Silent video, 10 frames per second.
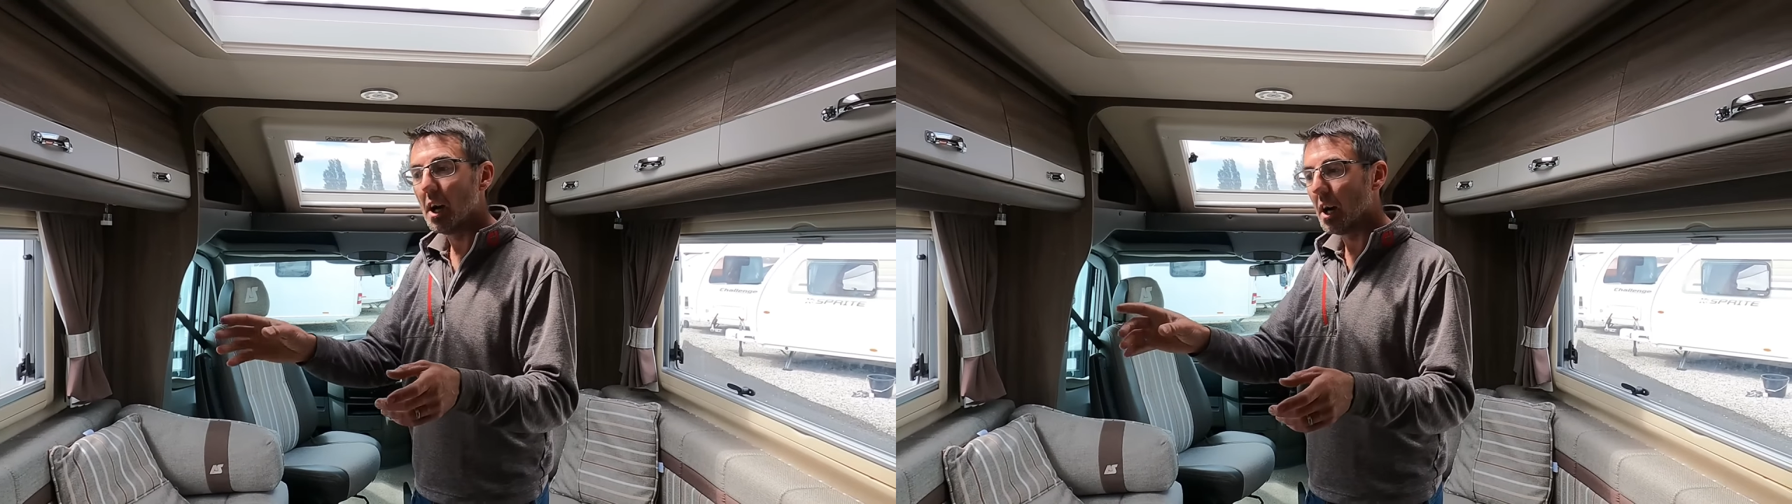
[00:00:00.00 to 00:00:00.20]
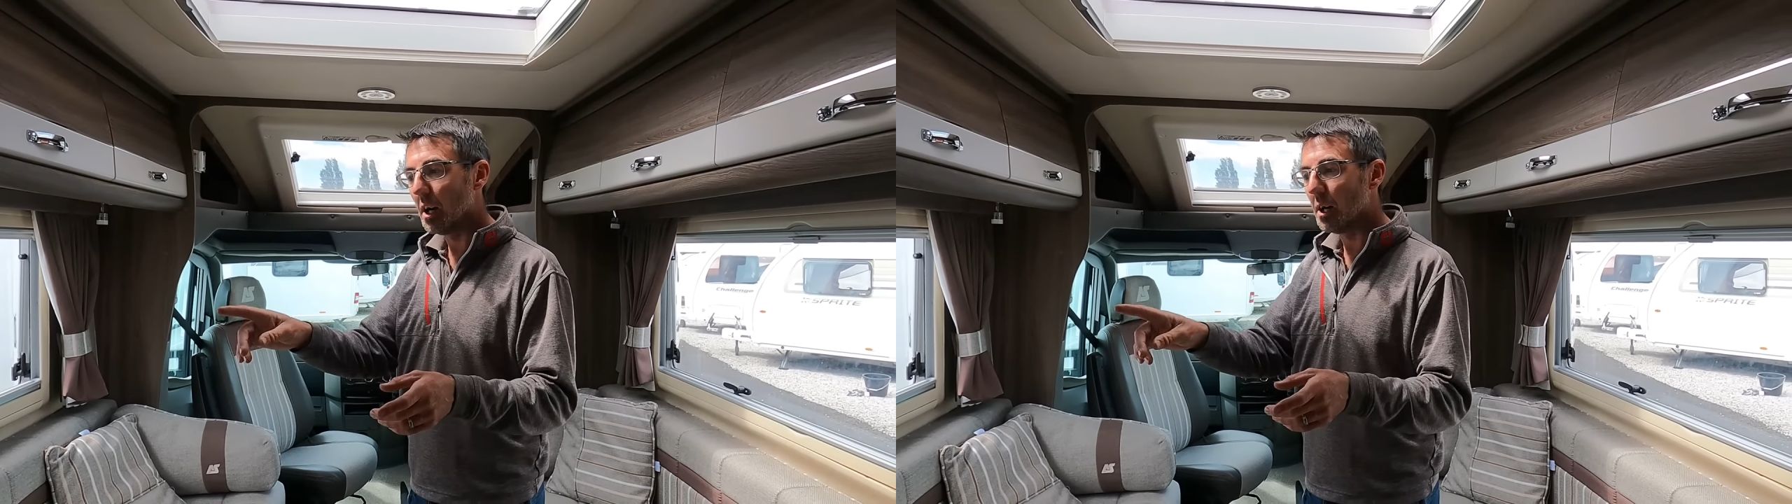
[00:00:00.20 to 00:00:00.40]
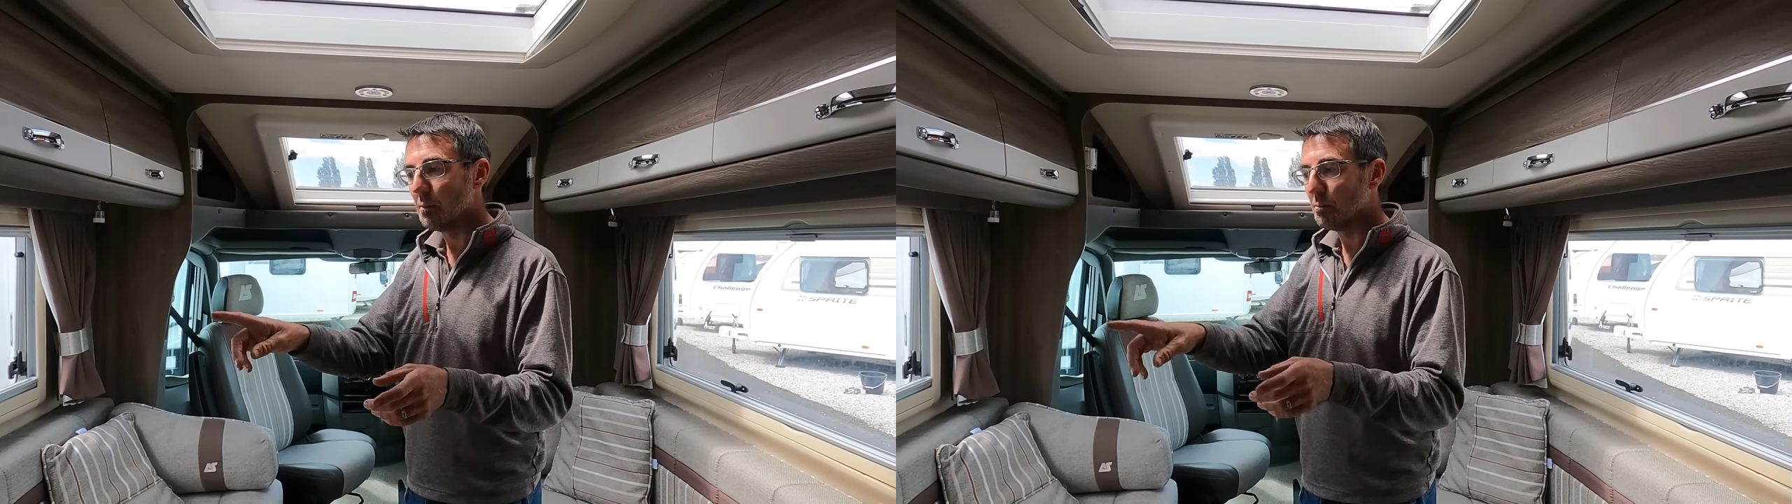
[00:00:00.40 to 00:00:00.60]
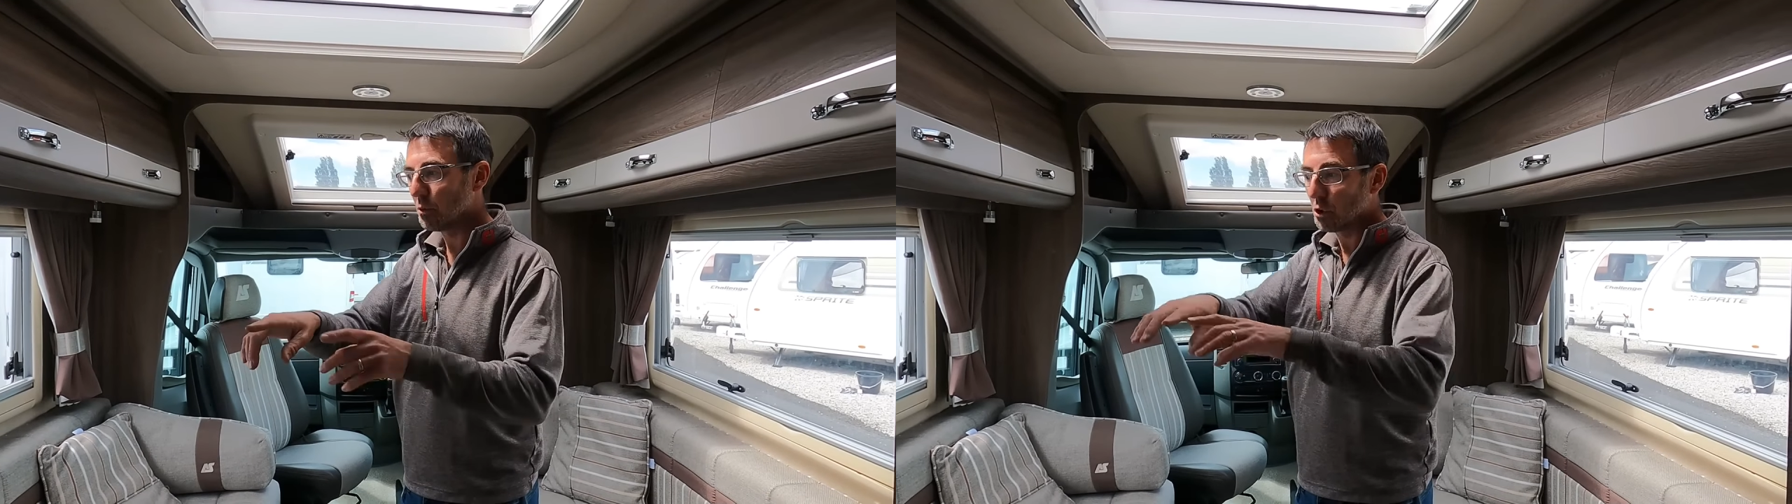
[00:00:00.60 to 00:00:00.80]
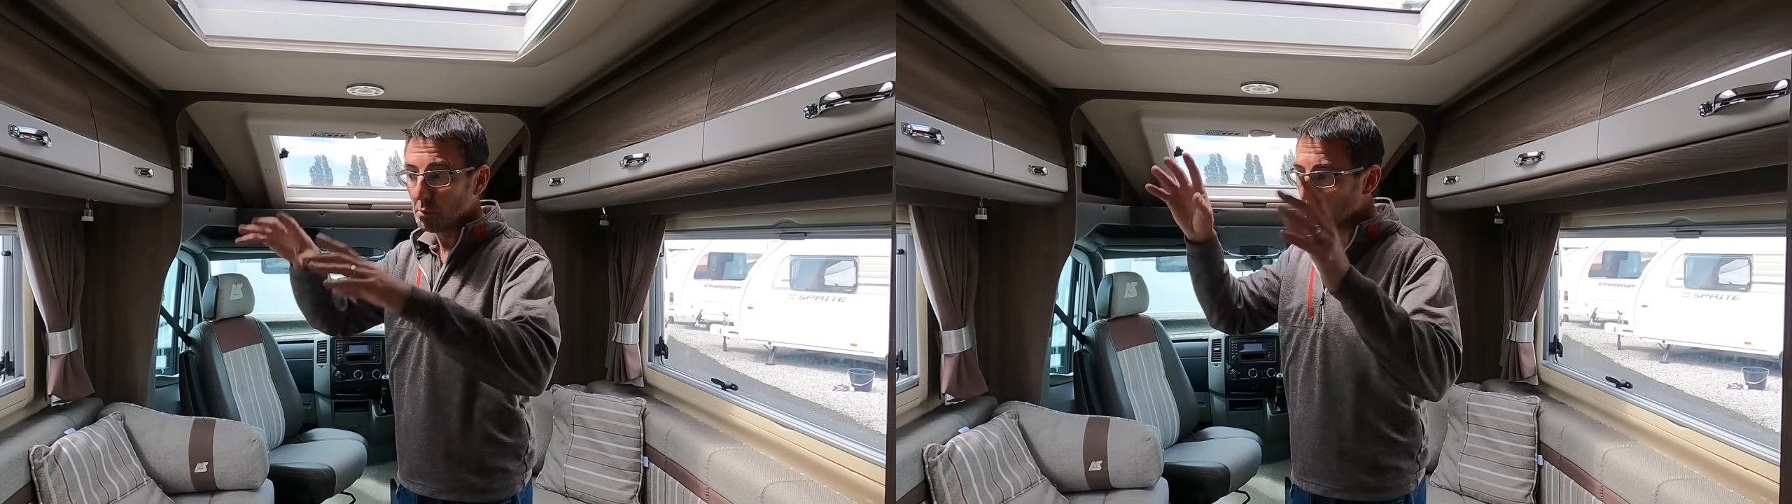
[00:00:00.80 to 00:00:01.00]

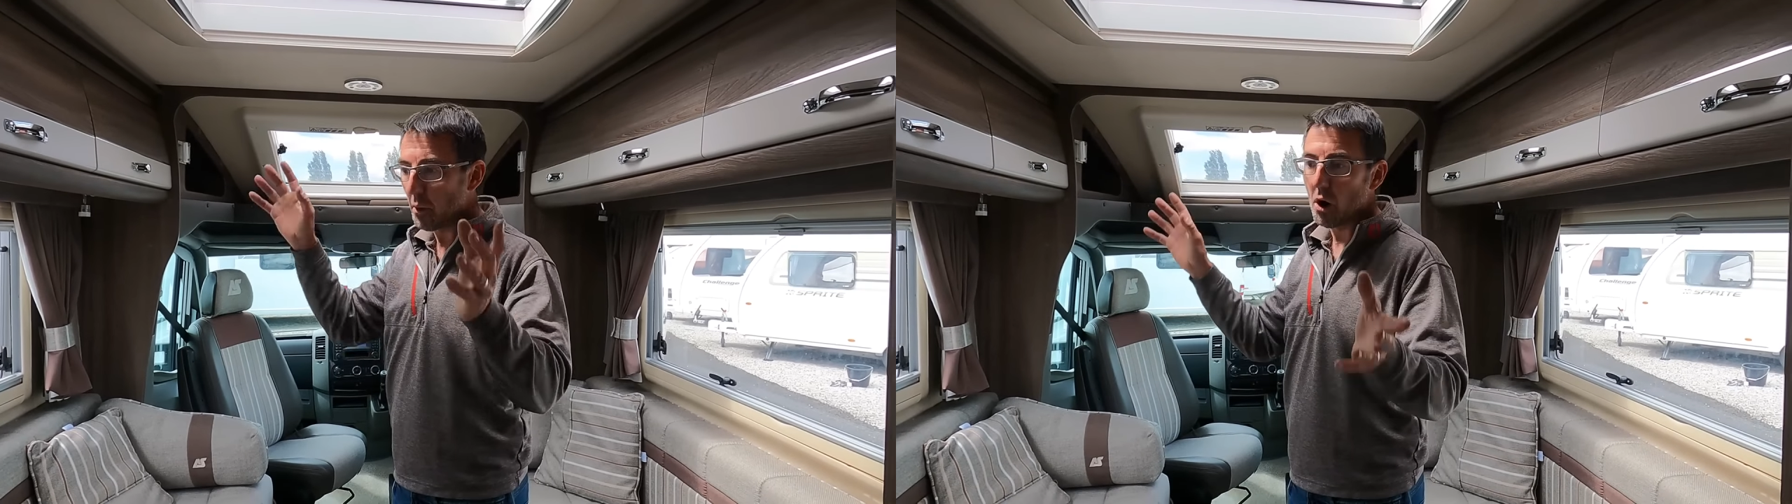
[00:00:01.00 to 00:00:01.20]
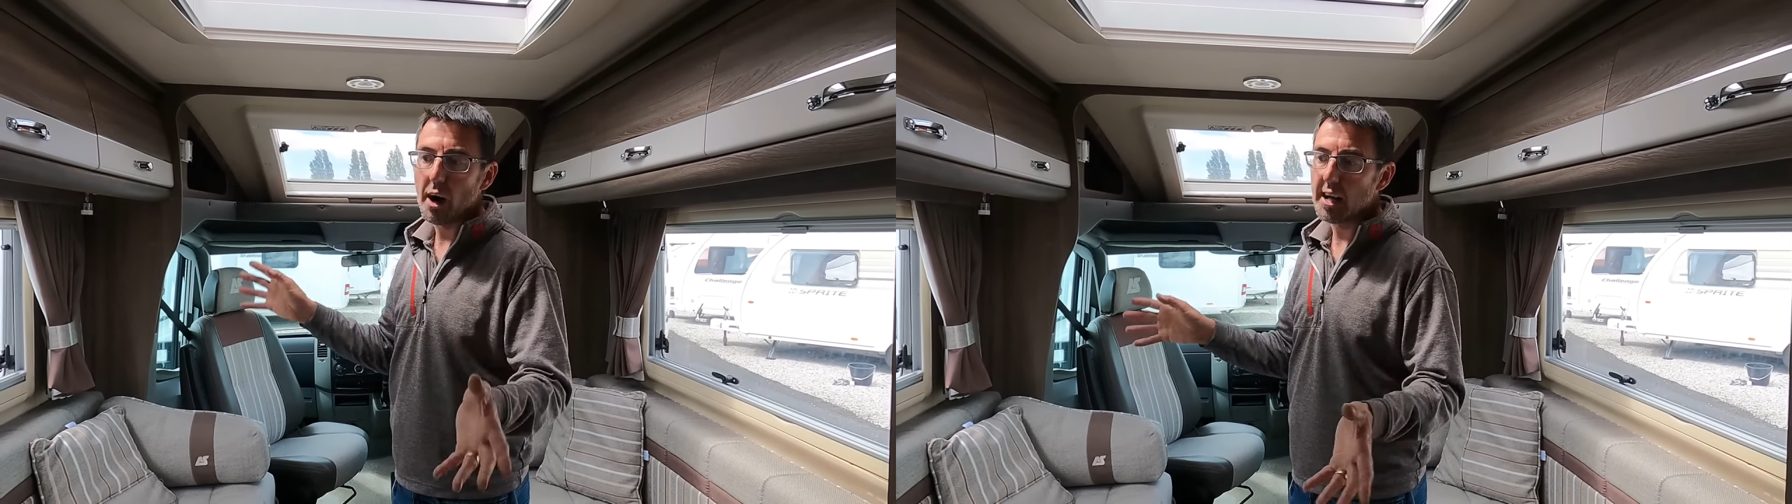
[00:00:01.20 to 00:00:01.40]
come apart,